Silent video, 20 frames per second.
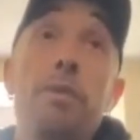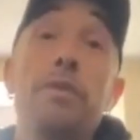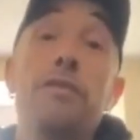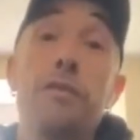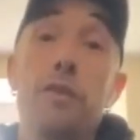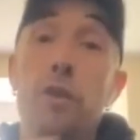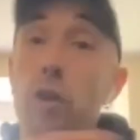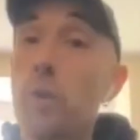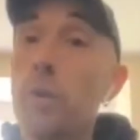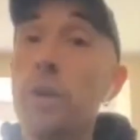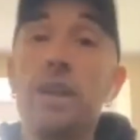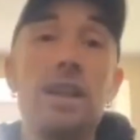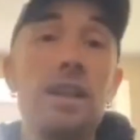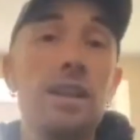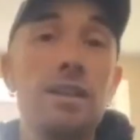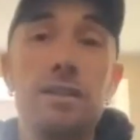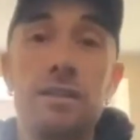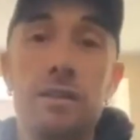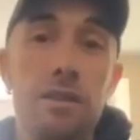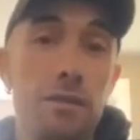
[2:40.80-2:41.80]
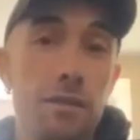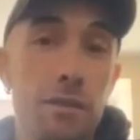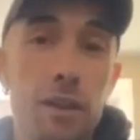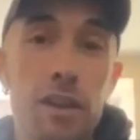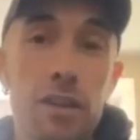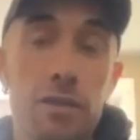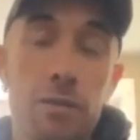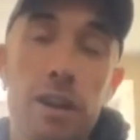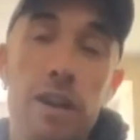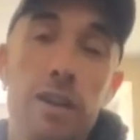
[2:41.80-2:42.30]
before we did the
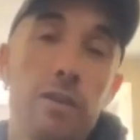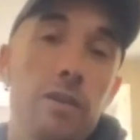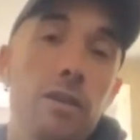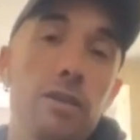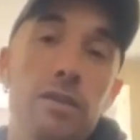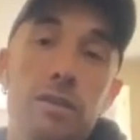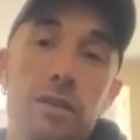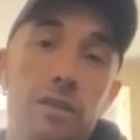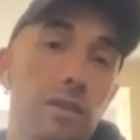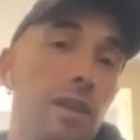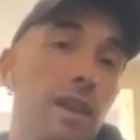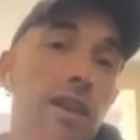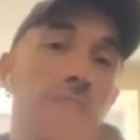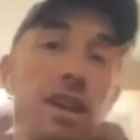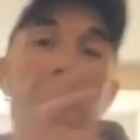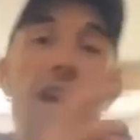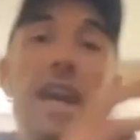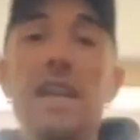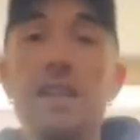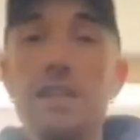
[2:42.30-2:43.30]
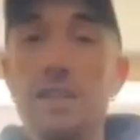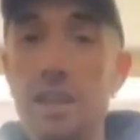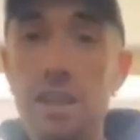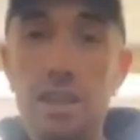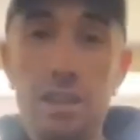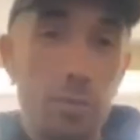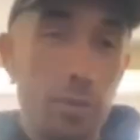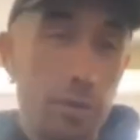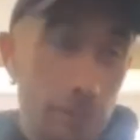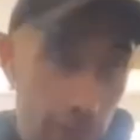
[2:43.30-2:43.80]
first record, so like 8
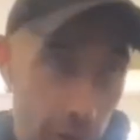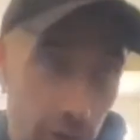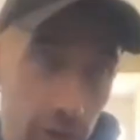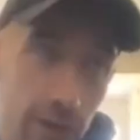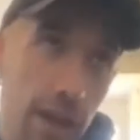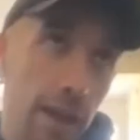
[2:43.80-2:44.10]
years before